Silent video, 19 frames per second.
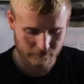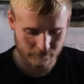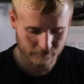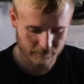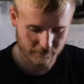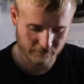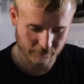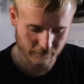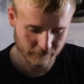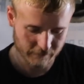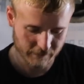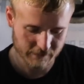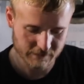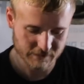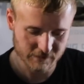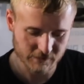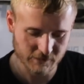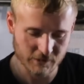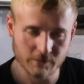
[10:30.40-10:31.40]
before the
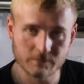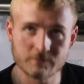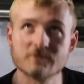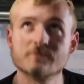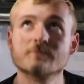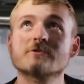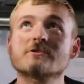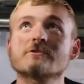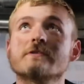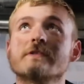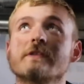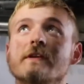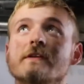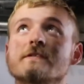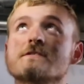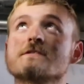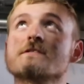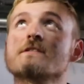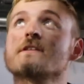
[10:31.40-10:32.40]
engine comes, between the
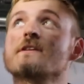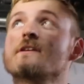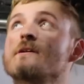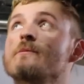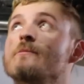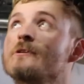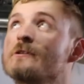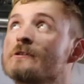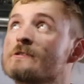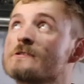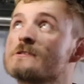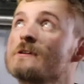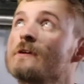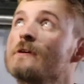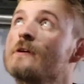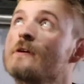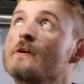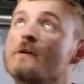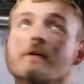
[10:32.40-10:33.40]
engine and the gearbox.
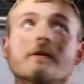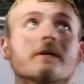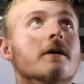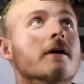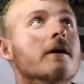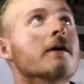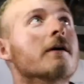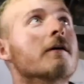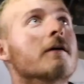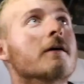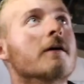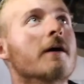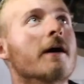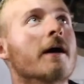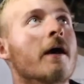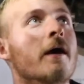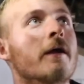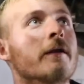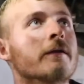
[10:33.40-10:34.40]

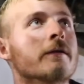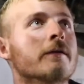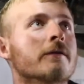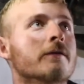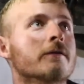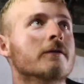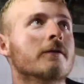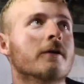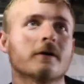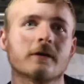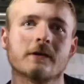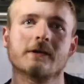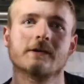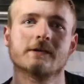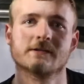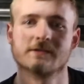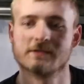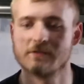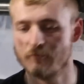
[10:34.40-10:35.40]
And
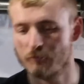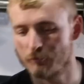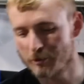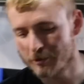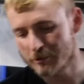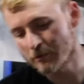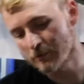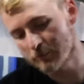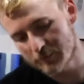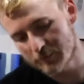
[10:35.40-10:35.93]
luckily it isn't rotten,